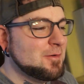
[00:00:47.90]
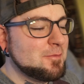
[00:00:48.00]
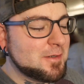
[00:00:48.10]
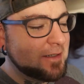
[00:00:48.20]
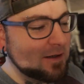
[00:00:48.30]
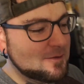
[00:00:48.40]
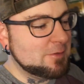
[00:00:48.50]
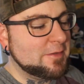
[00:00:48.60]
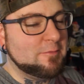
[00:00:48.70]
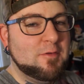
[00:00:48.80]
when we're done
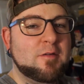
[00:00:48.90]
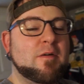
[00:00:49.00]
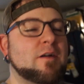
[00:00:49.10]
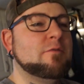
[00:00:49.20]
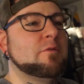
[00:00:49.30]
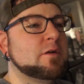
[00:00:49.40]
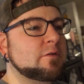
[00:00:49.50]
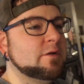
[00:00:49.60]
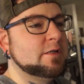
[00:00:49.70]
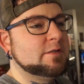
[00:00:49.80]
with Walmart, we're
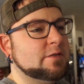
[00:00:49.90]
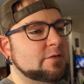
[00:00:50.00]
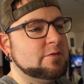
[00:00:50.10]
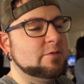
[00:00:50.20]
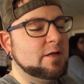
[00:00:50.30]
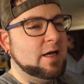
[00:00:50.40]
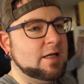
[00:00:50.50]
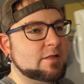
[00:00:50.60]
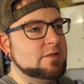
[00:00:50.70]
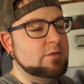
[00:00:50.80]
going to
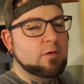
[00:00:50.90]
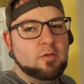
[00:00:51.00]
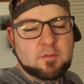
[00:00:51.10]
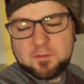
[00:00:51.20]
head to Whole